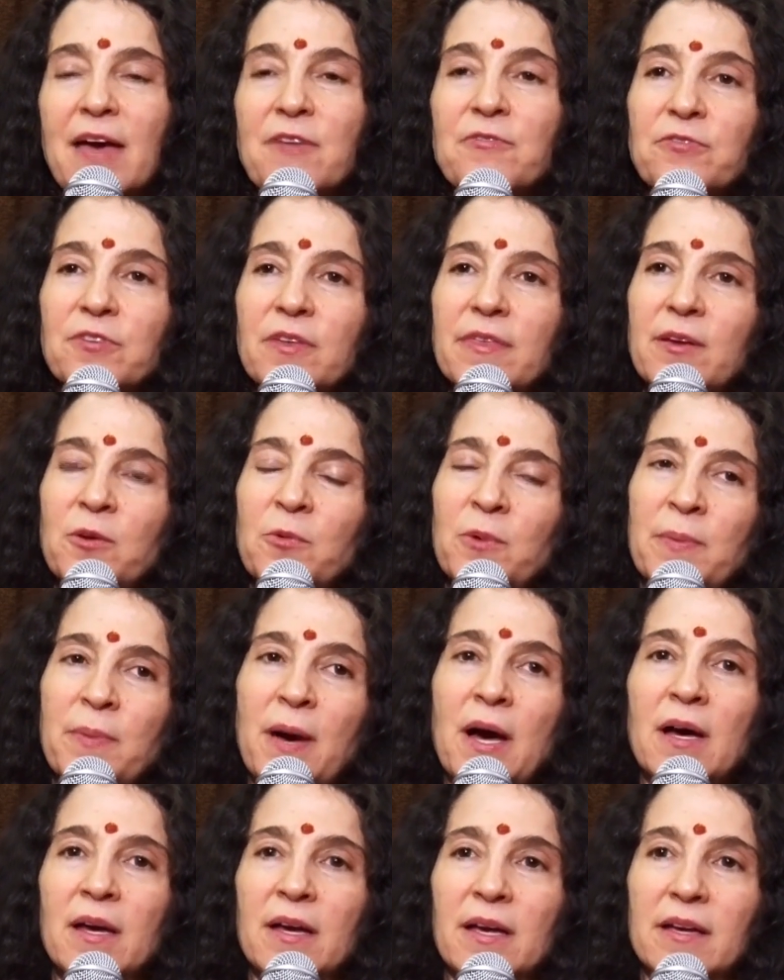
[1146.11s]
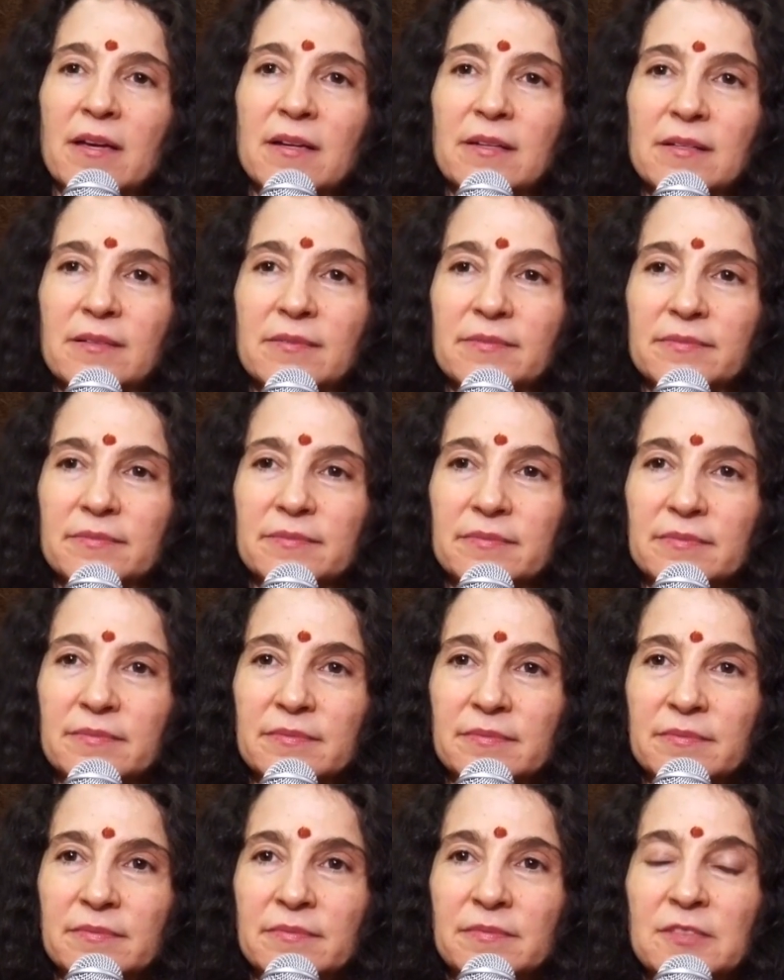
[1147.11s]
everything we buy,
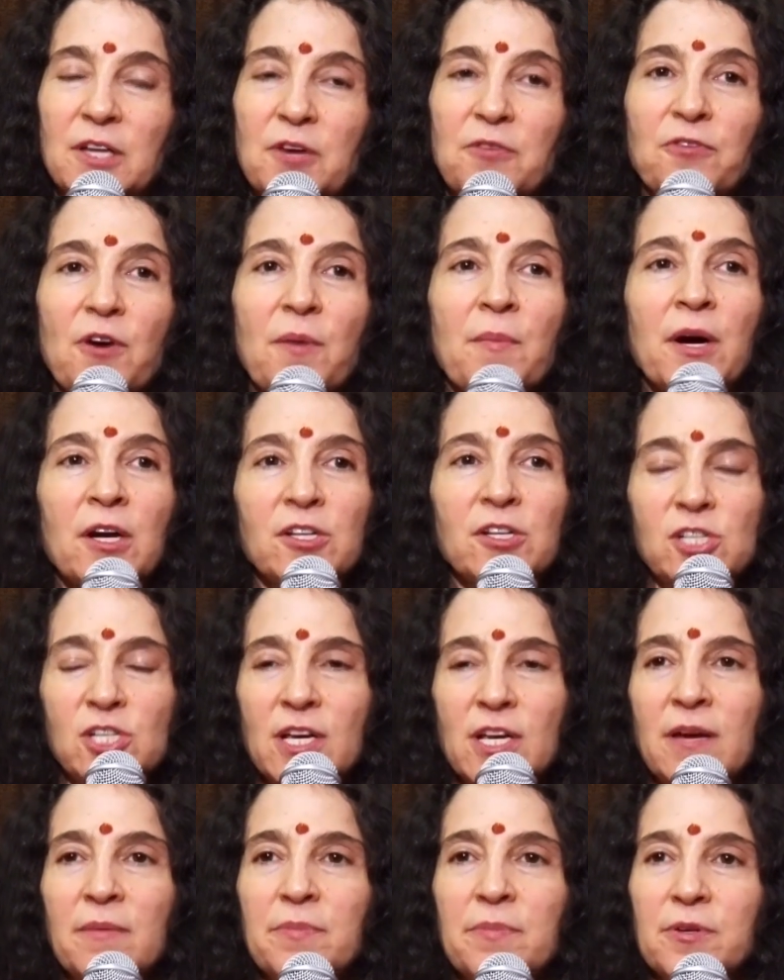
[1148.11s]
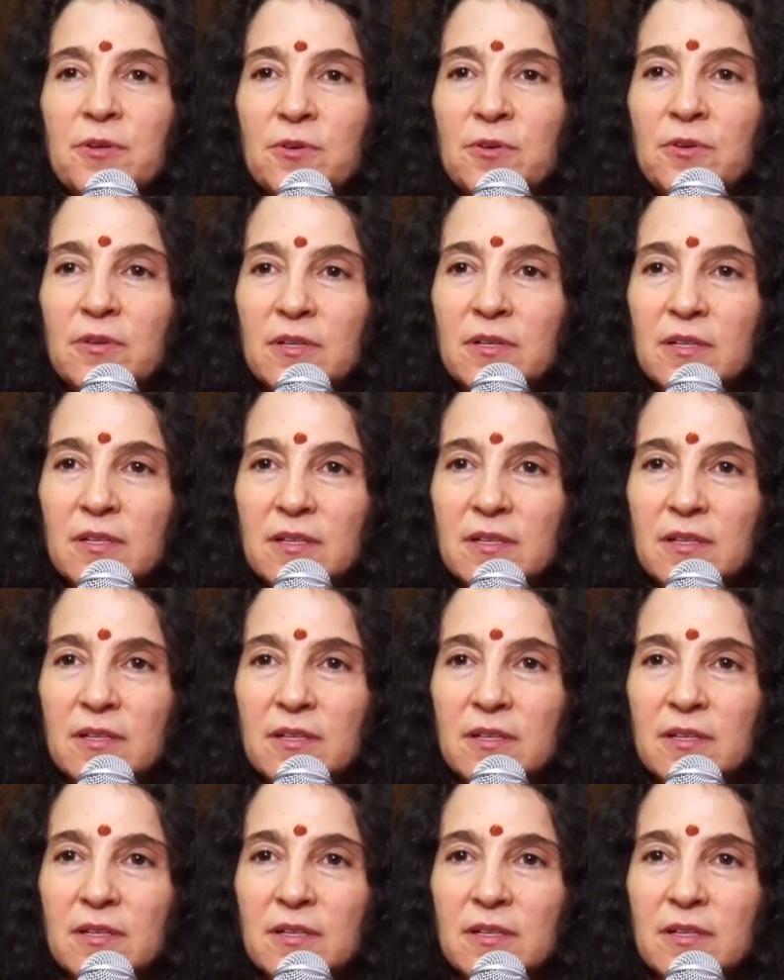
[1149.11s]
from our shampoo